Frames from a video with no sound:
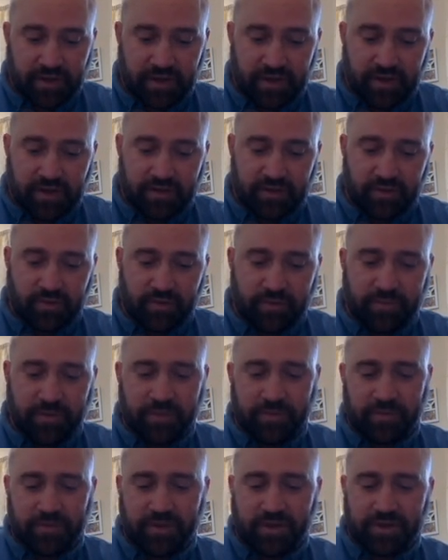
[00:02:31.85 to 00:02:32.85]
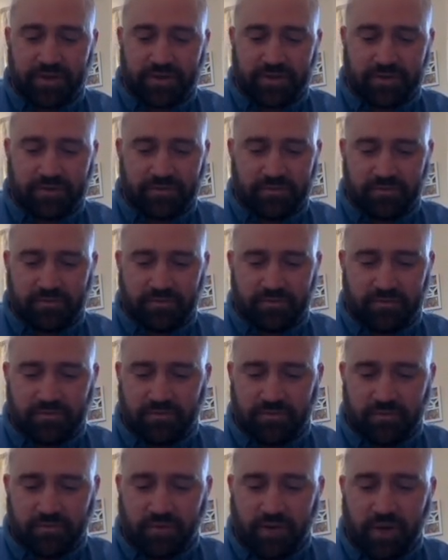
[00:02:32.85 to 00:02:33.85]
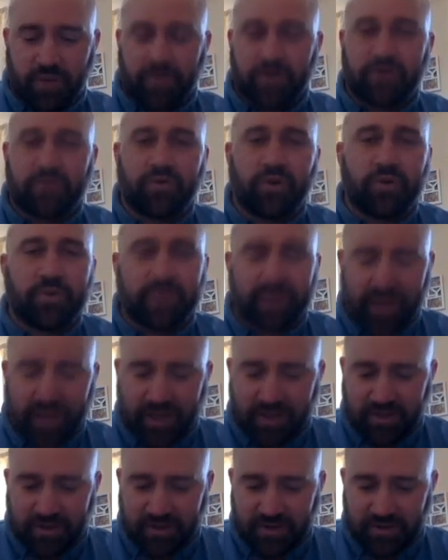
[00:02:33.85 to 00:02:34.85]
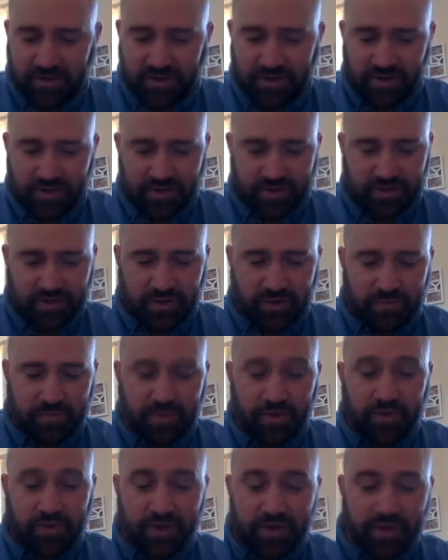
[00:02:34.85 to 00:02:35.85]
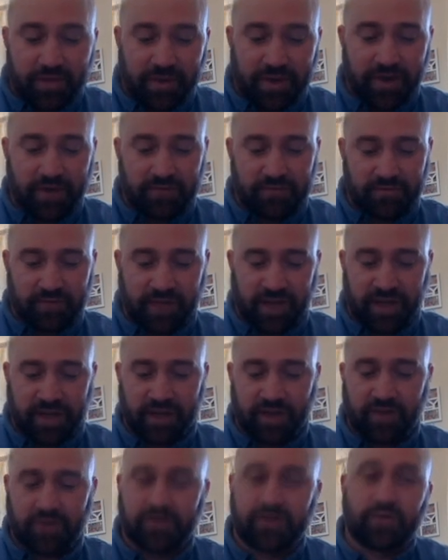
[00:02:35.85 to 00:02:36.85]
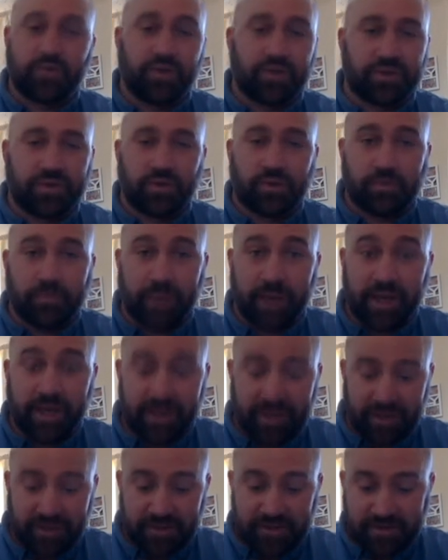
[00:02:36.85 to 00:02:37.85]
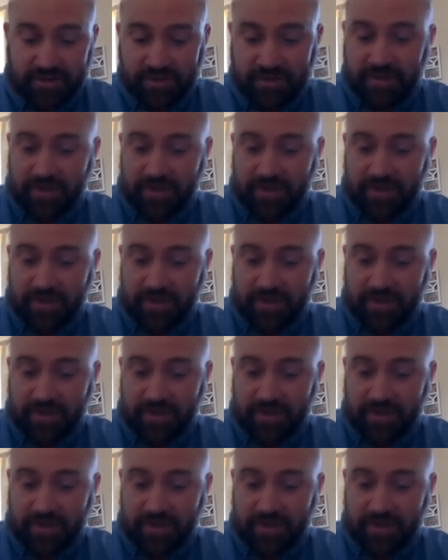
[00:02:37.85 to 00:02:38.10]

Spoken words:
So when people ask, why were the Roman Catholic Church so bothered about hanging on to what two pagans,